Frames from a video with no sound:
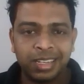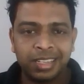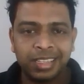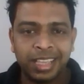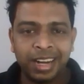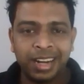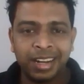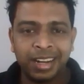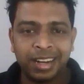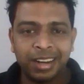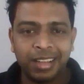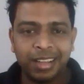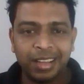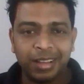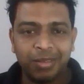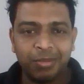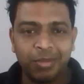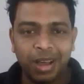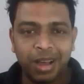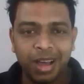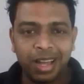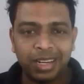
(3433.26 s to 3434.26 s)
Then
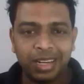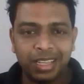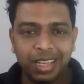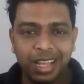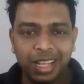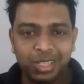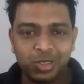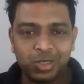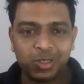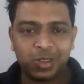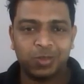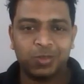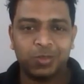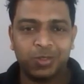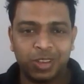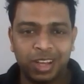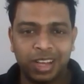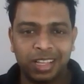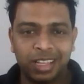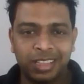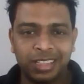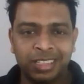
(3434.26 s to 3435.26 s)
Mali asked from
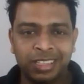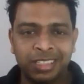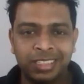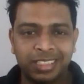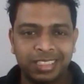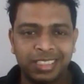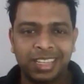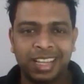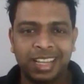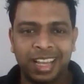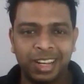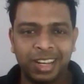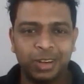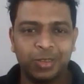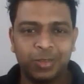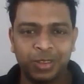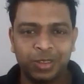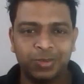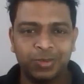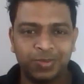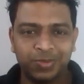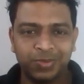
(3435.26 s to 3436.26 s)
father a kind
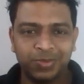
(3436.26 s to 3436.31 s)
of a